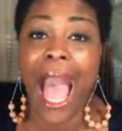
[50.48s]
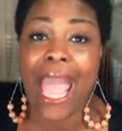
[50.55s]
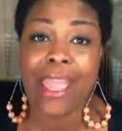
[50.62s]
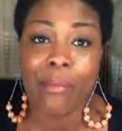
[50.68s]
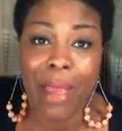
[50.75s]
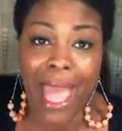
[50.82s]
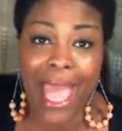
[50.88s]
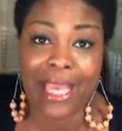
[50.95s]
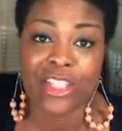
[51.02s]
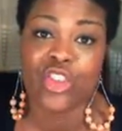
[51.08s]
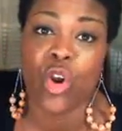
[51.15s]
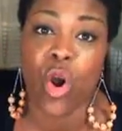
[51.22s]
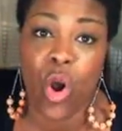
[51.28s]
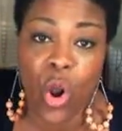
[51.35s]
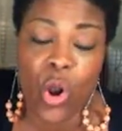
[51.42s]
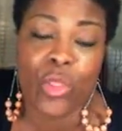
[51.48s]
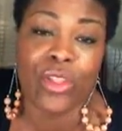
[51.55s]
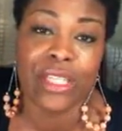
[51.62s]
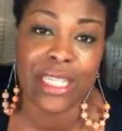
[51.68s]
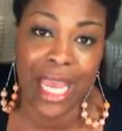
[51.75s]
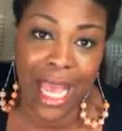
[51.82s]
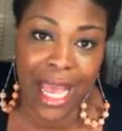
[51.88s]
I am asked
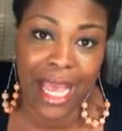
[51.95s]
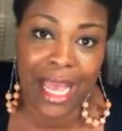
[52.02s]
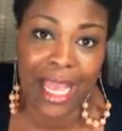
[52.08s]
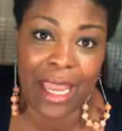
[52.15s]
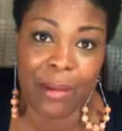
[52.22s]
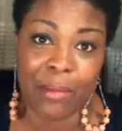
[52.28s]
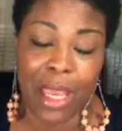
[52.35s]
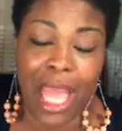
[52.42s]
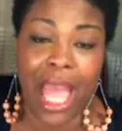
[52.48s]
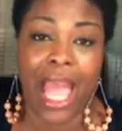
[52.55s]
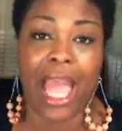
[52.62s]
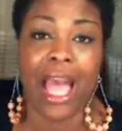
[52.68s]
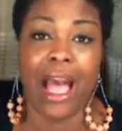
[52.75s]
all the time